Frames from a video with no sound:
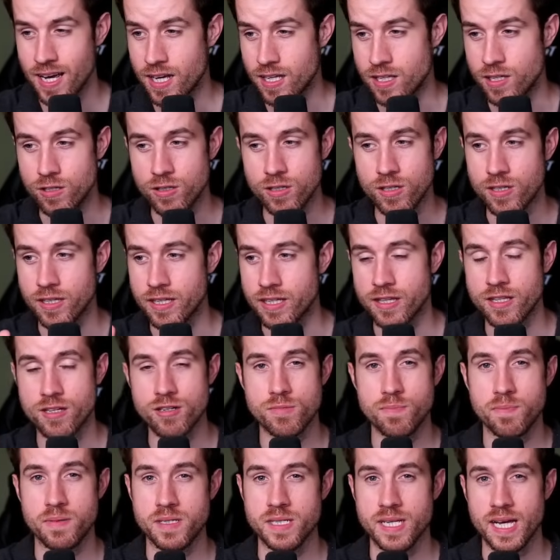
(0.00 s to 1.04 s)
There's
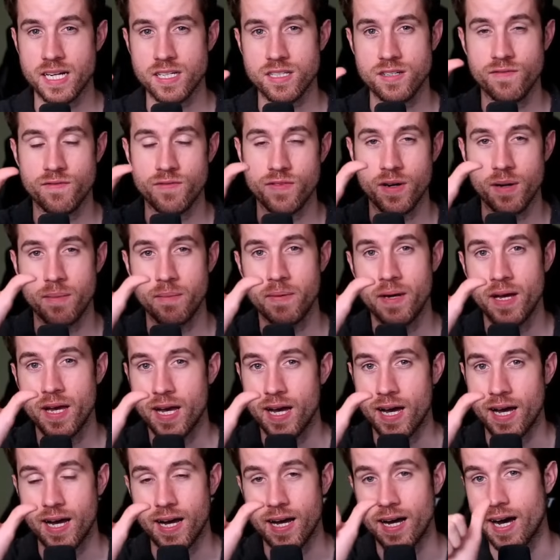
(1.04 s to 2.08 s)
protection from
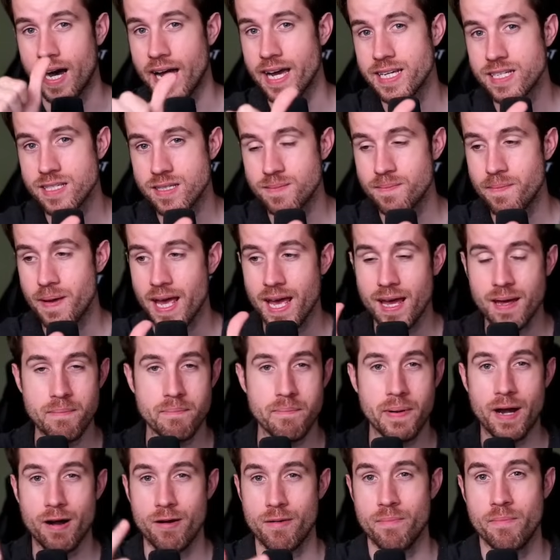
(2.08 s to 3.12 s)
Iceman,
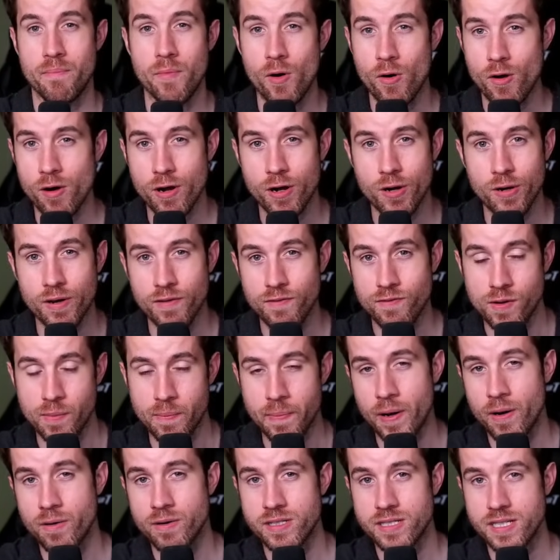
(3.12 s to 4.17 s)
Baron Mordo, if your
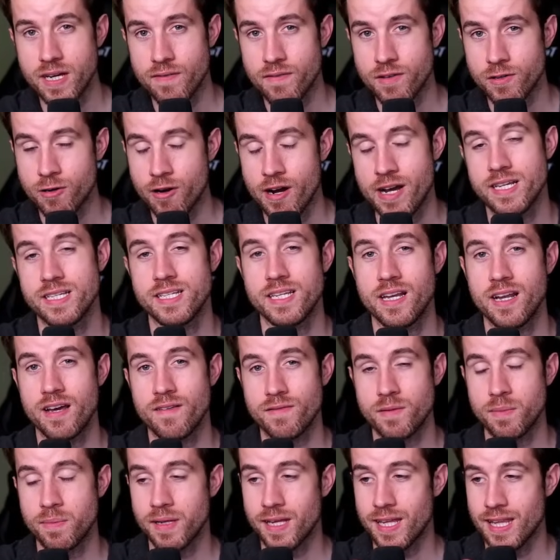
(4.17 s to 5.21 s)
opponent's ever crazy enough
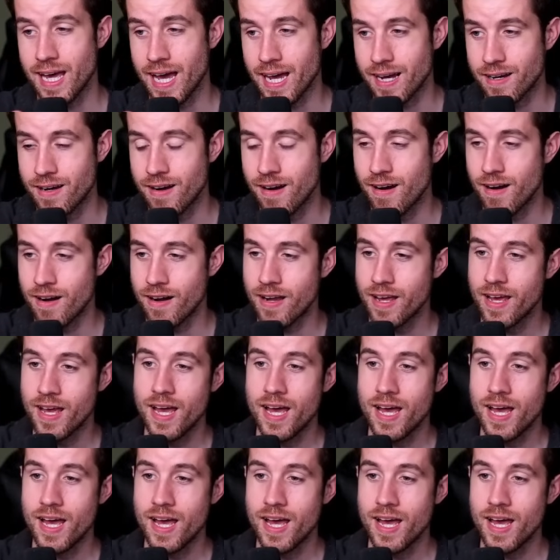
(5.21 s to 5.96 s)
to play that card.